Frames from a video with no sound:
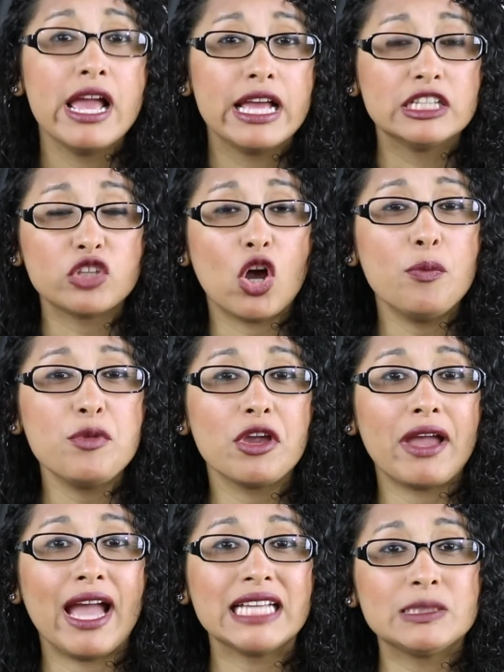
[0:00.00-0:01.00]
And so I hope you
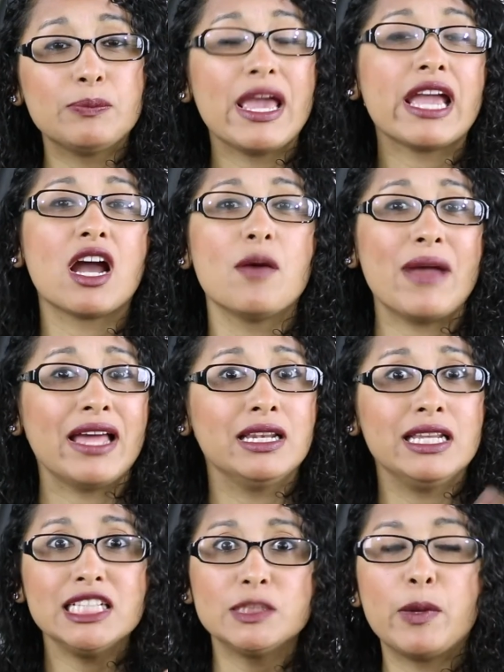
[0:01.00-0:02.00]
guys
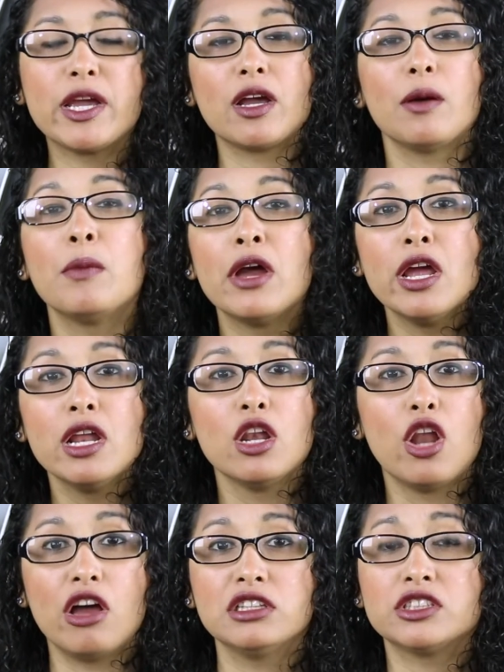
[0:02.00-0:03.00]
at least pick up
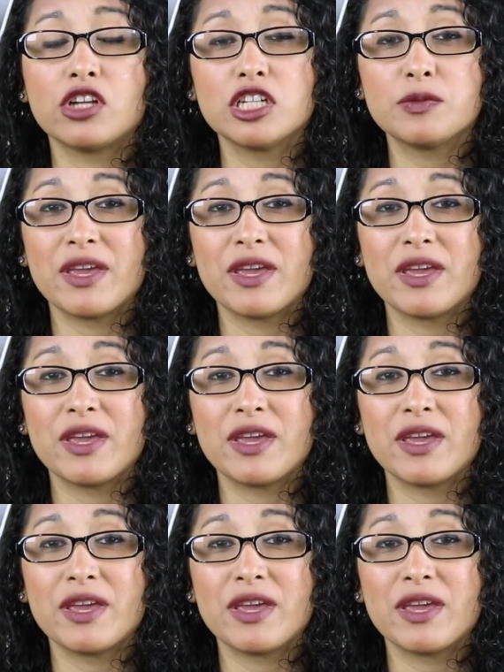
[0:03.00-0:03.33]
Lost Stars,